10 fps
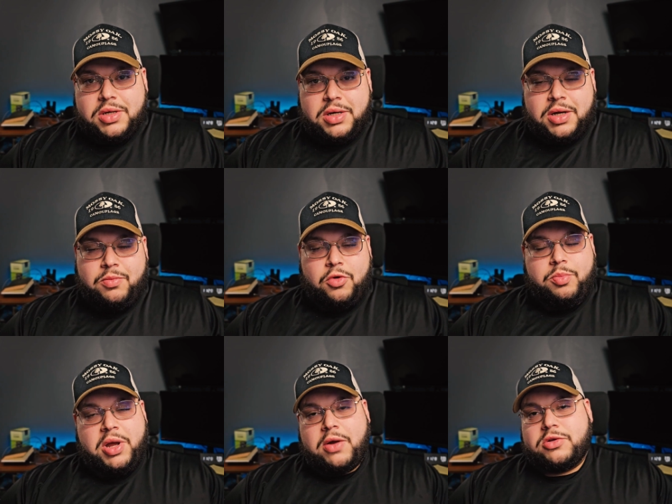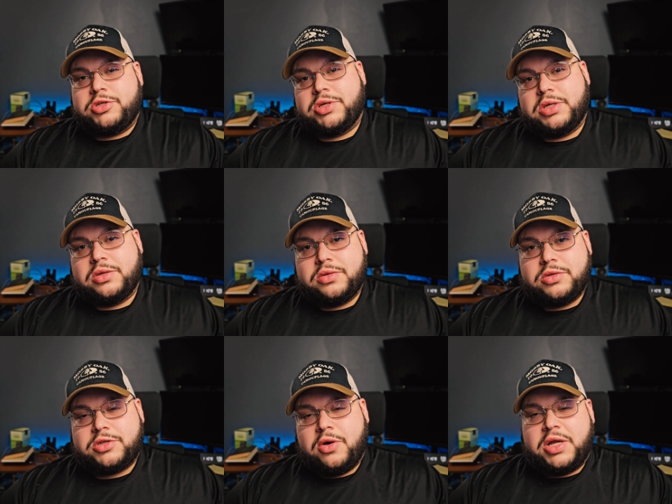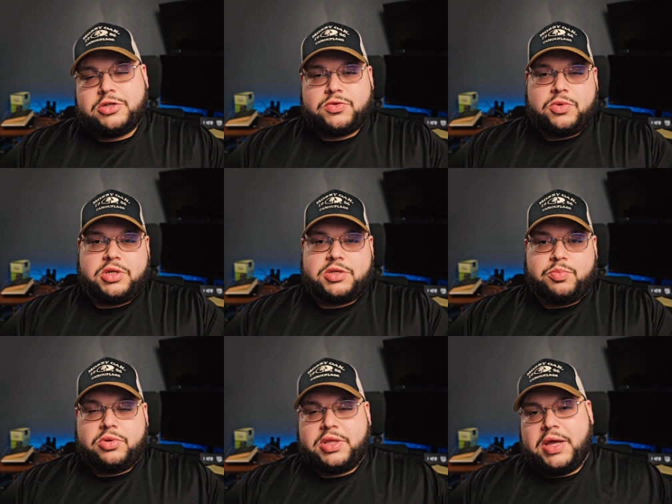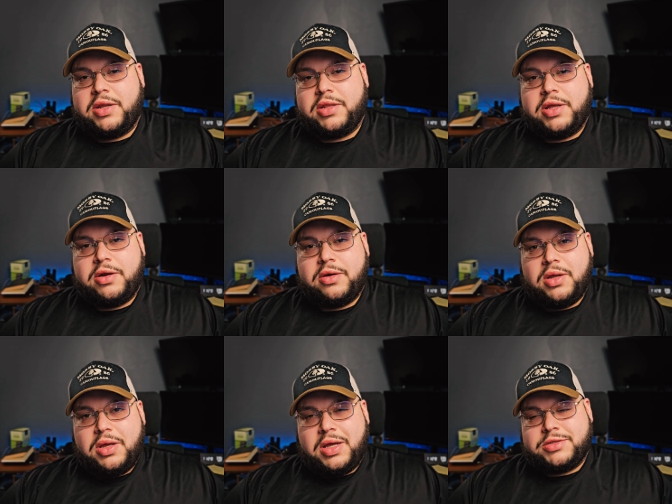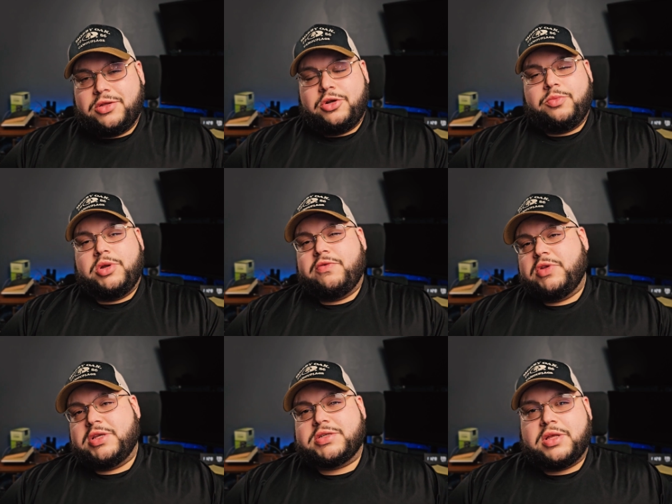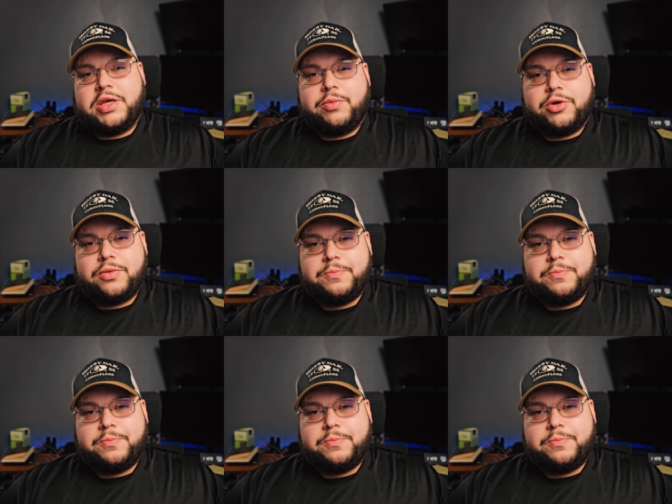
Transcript: uh, more power to you. So I just wanted to put that in there as a little bit of a disclaimer.